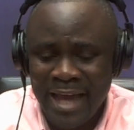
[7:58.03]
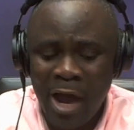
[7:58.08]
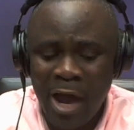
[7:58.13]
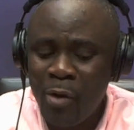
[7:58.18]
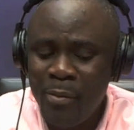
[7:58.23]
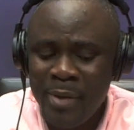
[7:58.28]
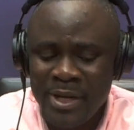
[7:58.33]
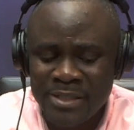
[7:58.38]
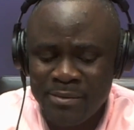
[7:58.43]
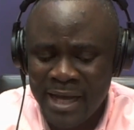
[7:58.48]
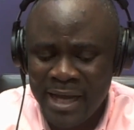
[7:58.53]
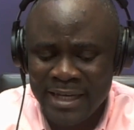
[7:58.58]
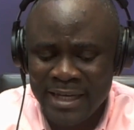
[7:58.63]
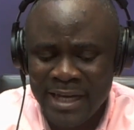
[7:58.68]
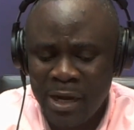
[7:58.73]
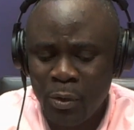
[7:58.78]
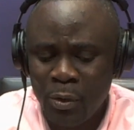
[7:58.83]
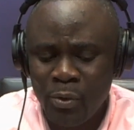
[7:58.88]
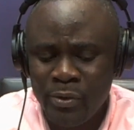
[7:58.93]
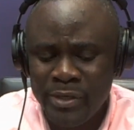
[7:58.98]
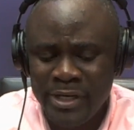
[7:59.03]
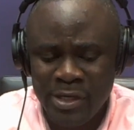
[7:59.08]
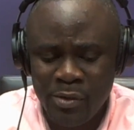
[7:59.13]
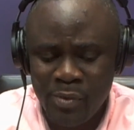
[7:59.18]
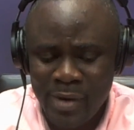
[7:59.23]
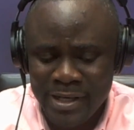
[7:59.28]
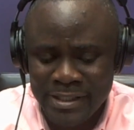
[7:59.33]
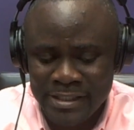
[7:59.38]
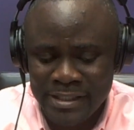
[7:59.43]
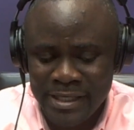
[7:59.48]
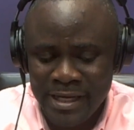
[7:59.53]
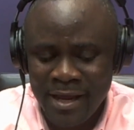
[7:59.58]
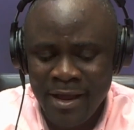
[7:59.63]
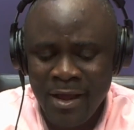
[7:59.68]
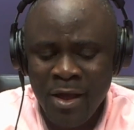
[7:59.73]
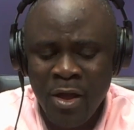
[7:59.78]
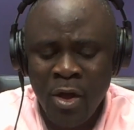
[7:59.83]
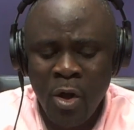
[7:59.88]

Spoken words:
I will be to me a download in the way here.